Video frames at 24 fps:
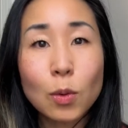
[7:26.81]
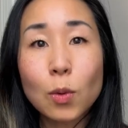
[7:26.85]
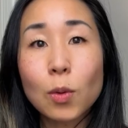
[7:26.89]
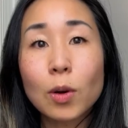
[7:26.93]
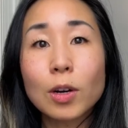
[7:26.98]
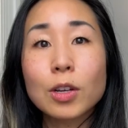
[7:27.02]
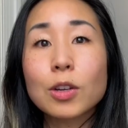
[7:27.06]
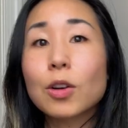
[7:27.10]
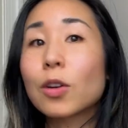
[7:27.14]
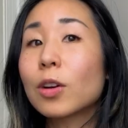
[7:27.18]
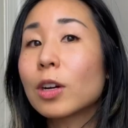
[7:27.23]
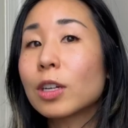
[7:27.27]

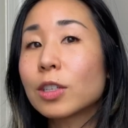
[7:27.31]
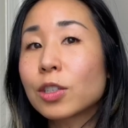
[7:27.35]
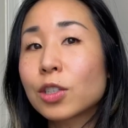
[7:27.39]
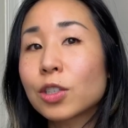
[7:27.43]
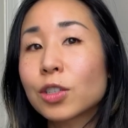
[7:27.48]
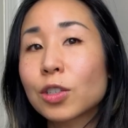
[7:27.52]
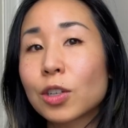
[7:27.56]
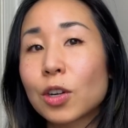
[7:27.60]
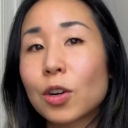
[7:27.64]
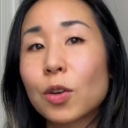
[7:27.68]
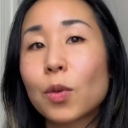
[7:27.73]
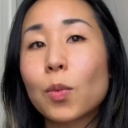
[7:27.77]
or you're
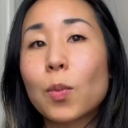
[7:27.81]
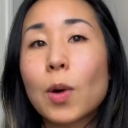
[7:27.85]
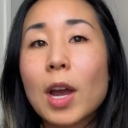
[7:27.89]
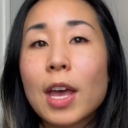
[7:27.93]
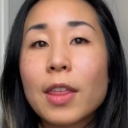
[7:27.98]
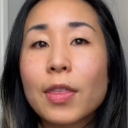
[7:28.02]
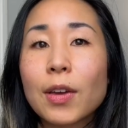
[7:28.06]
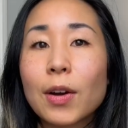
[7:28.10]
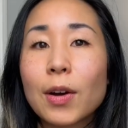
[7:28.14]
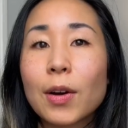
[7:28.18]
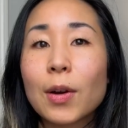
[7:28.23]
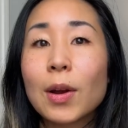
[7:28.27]
unsure
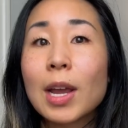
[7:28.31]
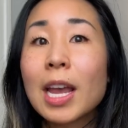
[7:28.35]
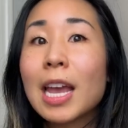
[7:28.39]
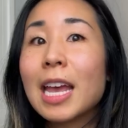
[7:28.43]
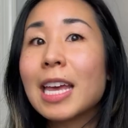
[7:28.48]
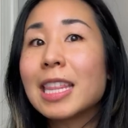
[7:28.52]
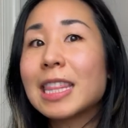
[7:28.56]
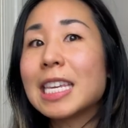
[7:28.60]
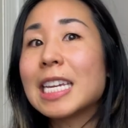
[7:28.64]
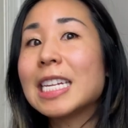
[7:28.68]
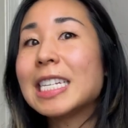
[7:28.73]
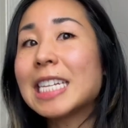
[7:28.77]
whether
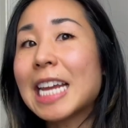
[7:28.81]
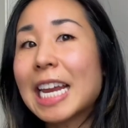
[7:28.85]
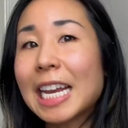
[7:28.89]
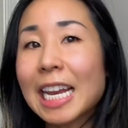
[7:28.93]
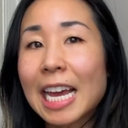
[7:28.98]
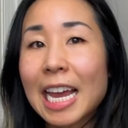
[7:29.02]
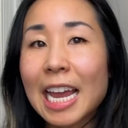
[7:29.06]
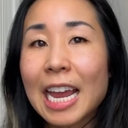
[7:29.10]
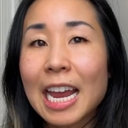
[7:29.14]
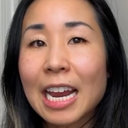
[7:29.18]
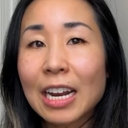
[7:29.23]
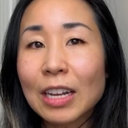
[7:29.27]
the
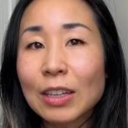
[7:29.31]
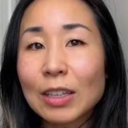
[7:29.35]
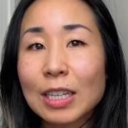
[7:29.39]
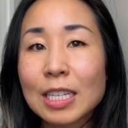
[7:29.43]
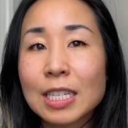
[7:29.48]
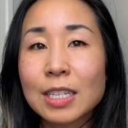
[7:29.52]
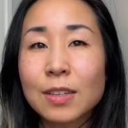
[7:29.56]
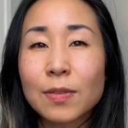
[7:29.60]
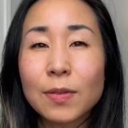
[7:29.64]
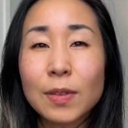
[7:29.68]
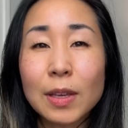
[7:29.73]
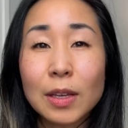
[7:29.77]
data
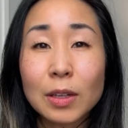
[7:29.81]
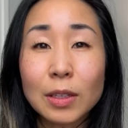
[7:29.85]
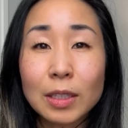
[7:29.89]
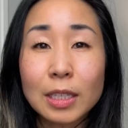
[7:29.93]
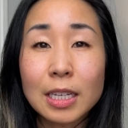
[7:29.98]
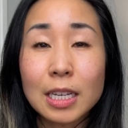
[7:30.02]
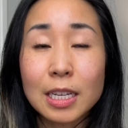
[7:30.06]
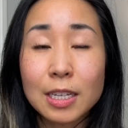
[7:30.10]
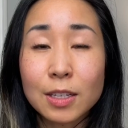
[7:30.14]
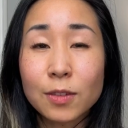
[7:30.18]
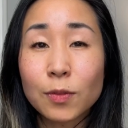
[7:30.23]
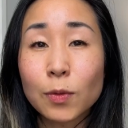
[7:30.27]
analyst field
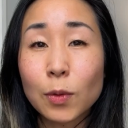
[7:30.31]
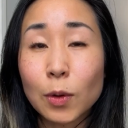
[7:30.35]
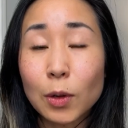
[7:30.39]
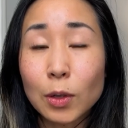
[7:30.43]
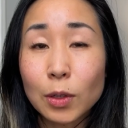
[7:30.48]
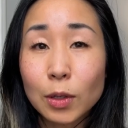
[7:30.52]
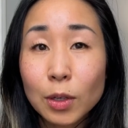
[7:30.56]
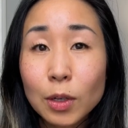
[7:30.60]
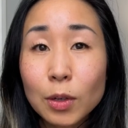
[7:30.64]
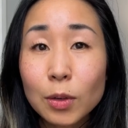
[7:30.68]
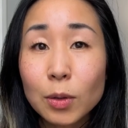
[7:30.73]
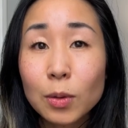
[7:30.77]
is for
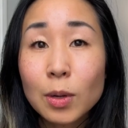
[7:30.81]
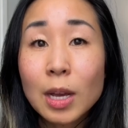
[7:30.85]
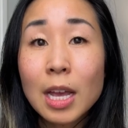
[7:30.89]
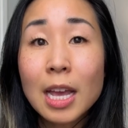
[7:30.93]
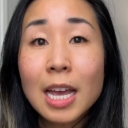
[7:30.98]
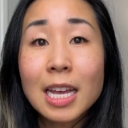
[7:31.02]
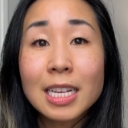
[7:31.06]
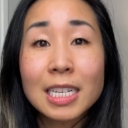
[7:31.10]
you,